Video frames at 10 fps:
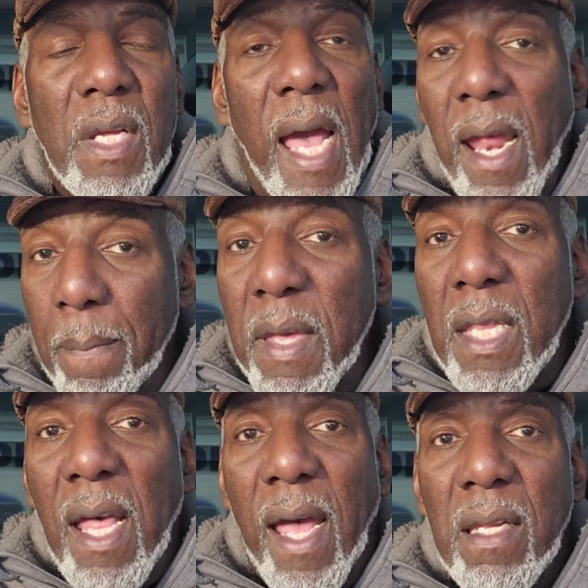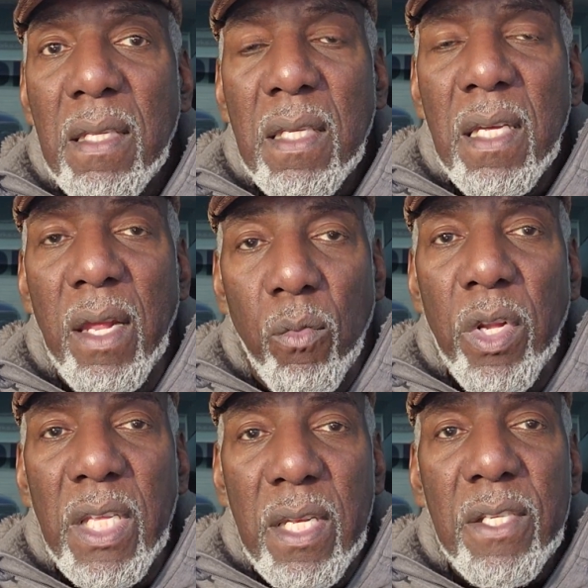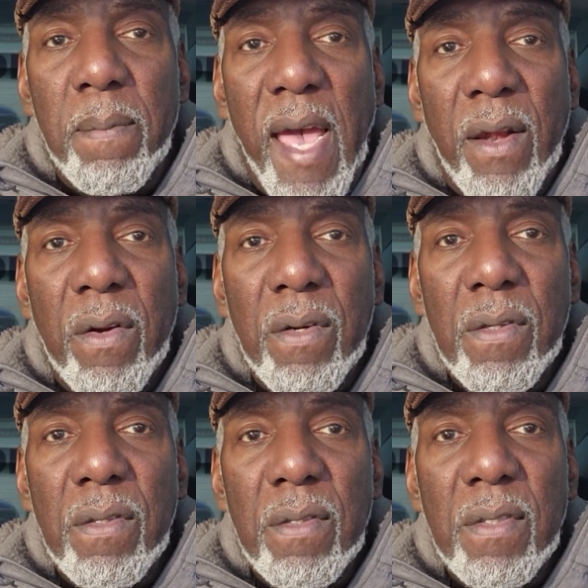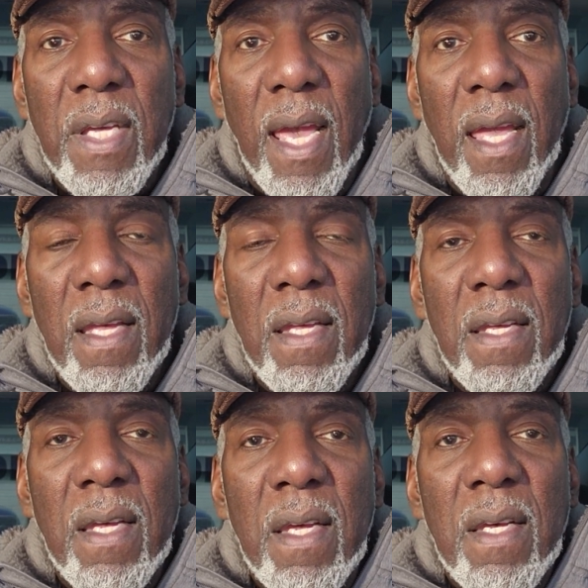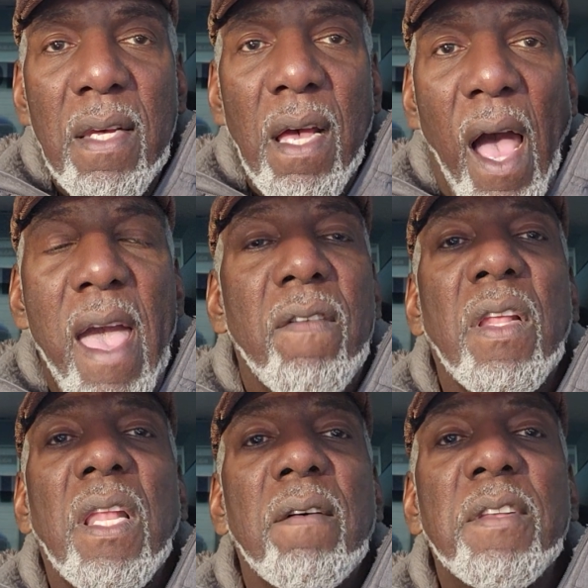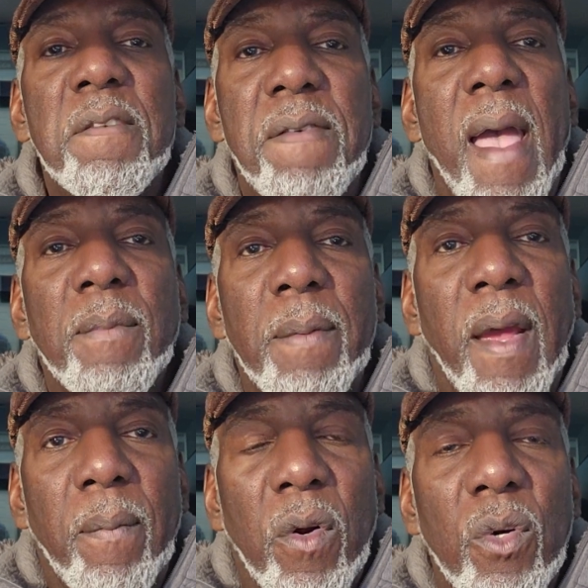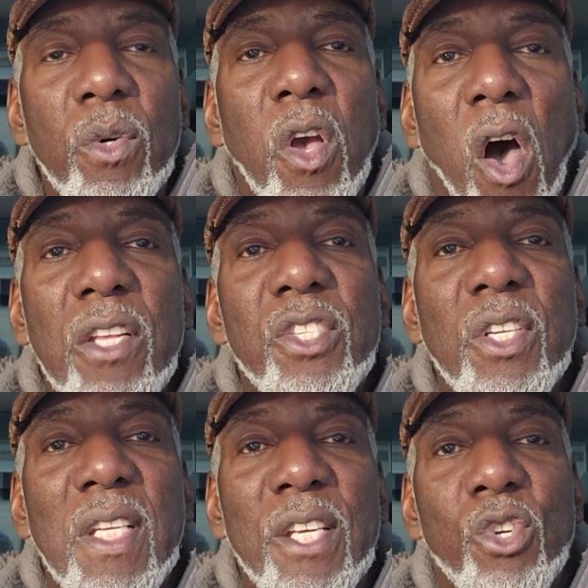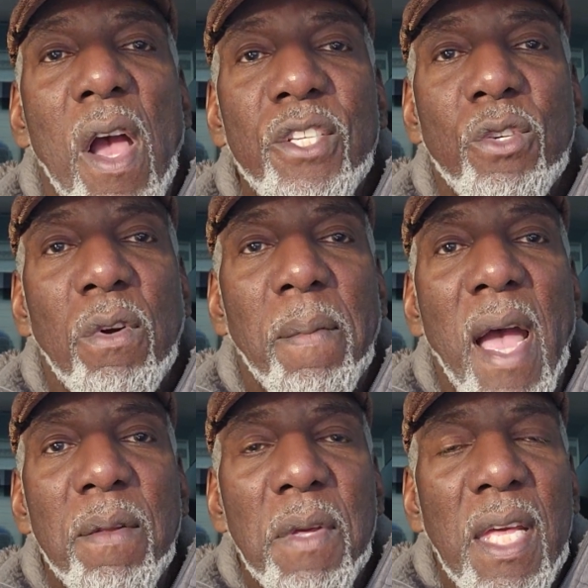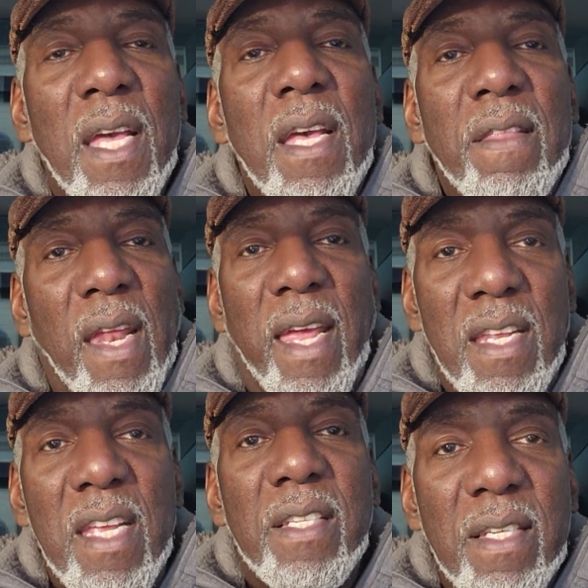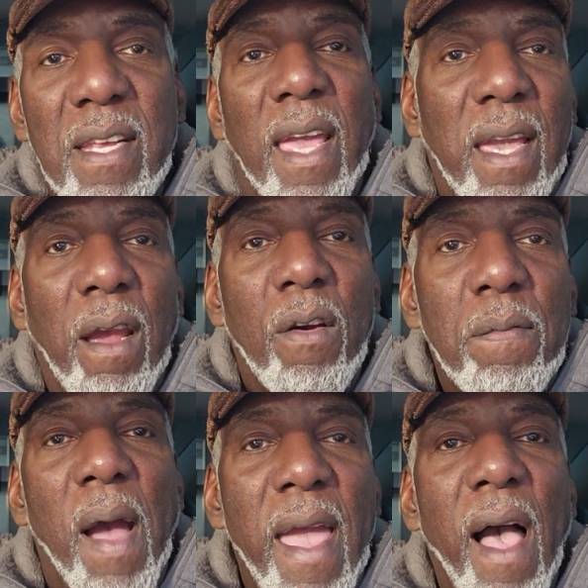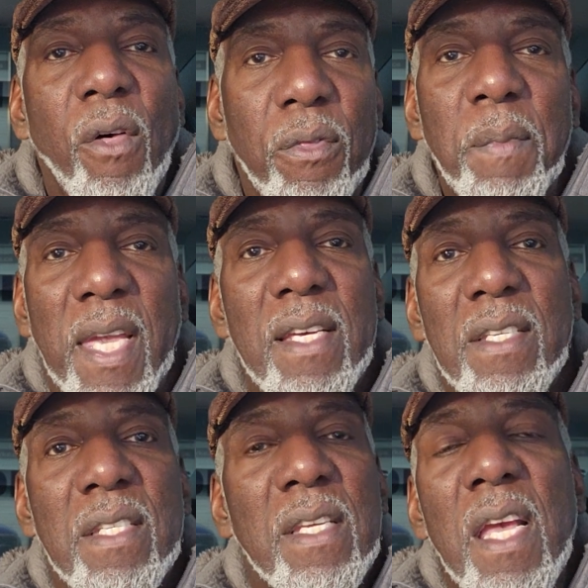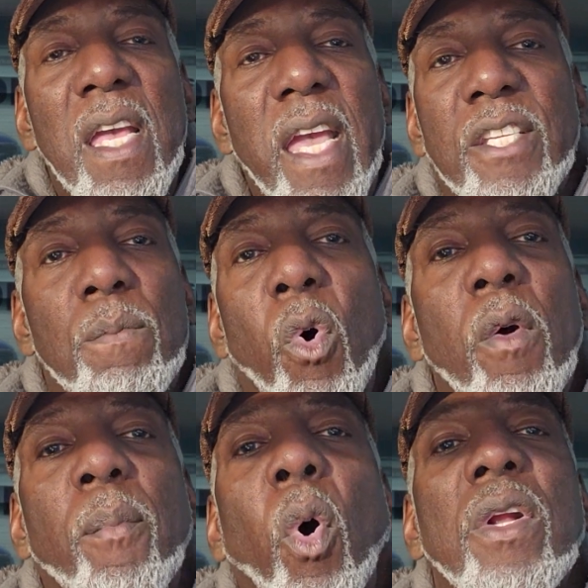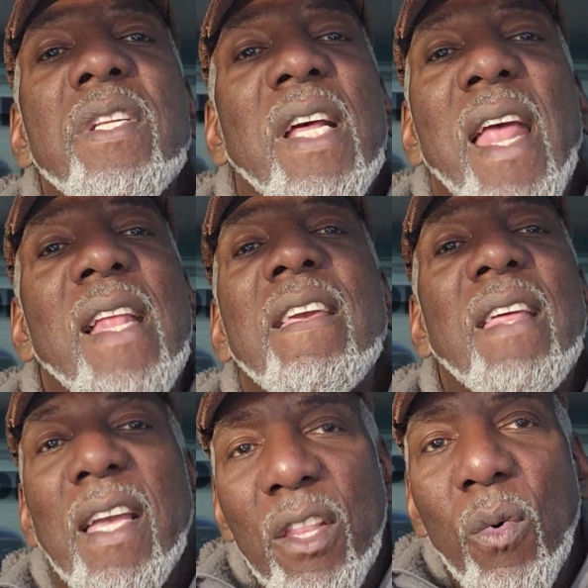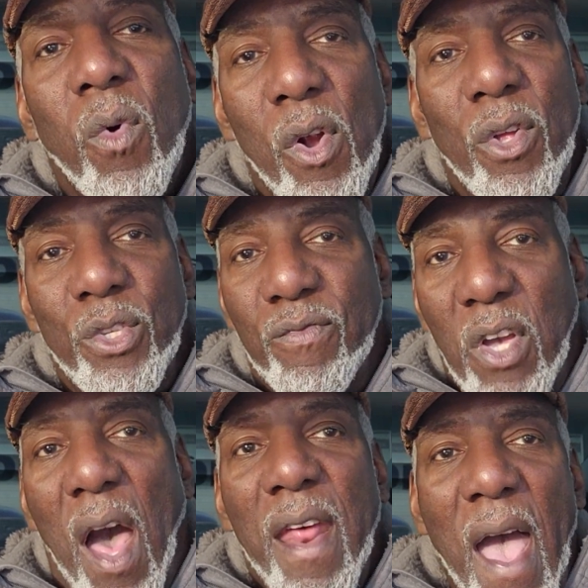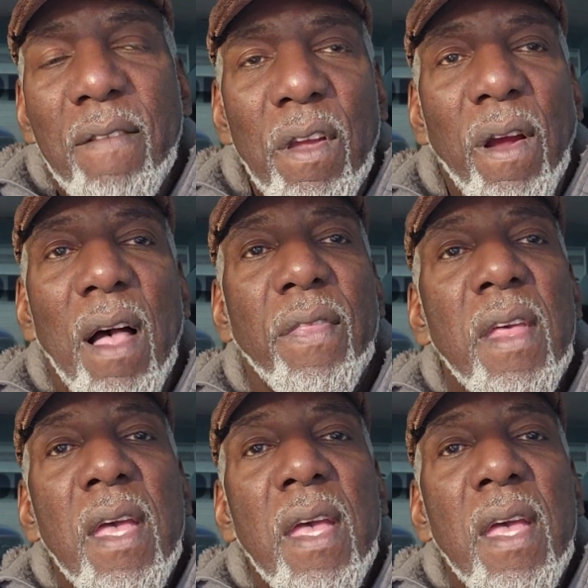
And I mean that. It really does matter. Okay? I have a lovely family member who constantly tries to remind me that I need to take care of my health because it's it's more important than anything in the world. You've got to have your health.